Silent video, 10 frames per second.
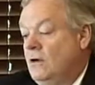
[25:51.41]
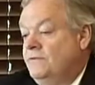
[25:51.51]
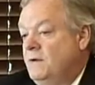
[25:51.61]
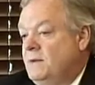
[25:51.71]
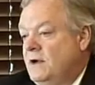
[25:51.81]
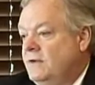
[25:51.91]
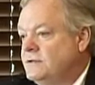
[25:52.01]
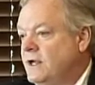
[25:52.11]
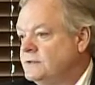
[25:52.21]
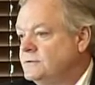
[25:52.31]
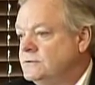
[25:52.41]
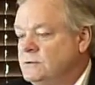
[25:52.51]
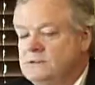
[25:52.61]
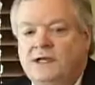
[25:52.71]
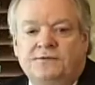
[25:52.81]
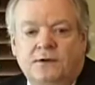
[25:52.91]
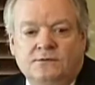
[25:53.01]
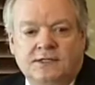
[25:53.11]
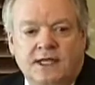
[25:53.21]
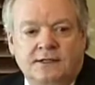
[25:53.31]
are from our advertisers, which I thought
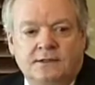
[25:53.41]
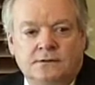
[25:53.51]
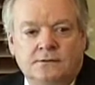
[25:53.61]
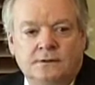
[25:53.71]
was kind of cool.